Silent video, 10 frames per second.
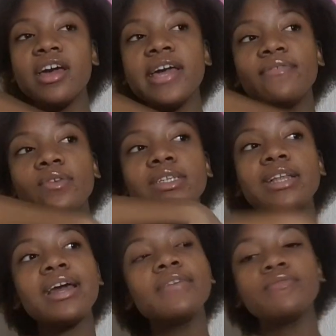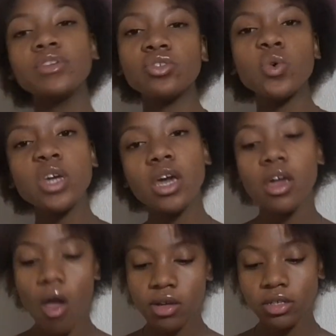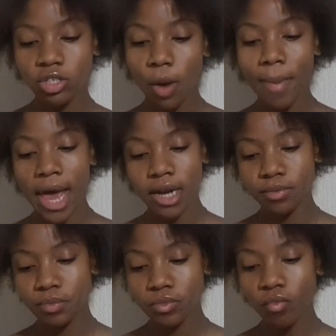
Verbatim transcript: Influencer life is okay, it's not bad.